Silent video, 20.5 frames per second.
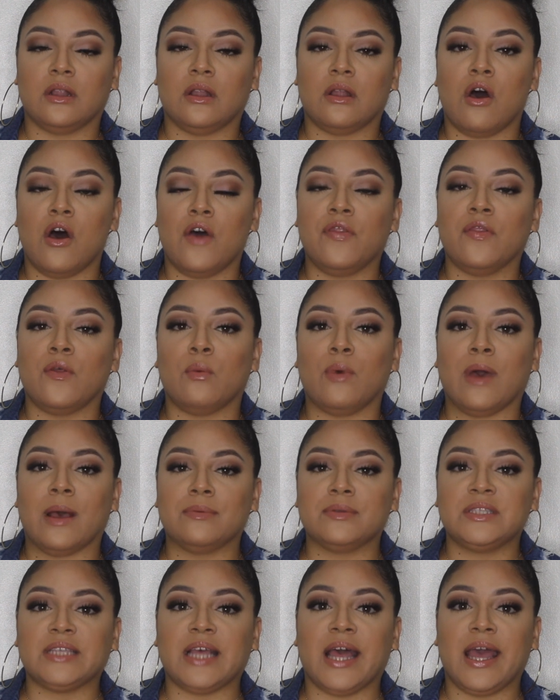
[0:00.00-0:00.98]
on the
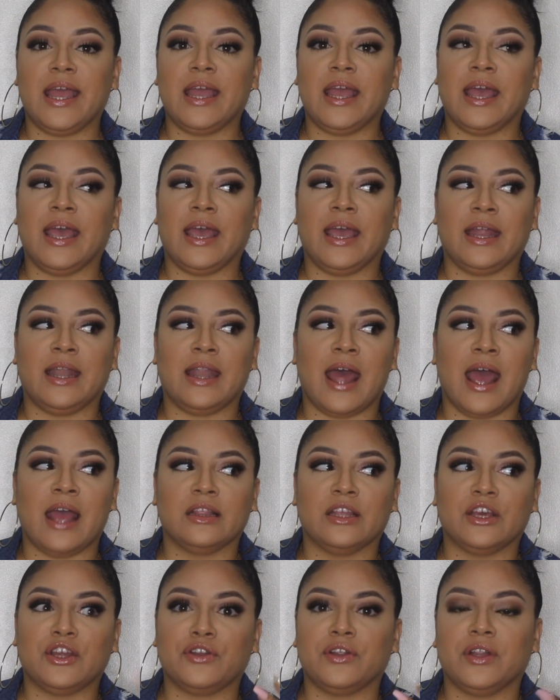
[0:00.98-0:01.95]
website, and I
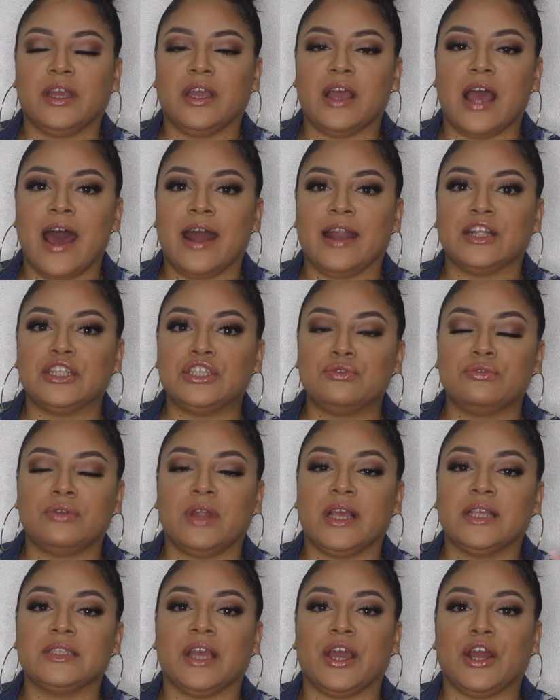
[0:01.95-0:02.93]
literally got it 2
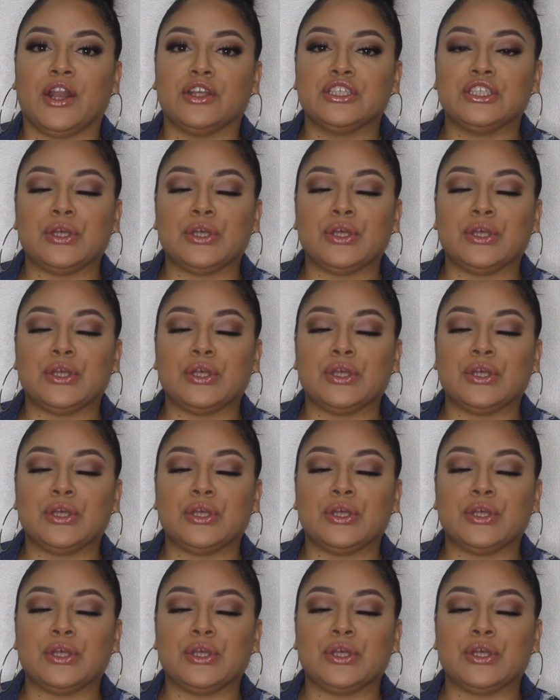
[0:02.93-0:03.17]
days later.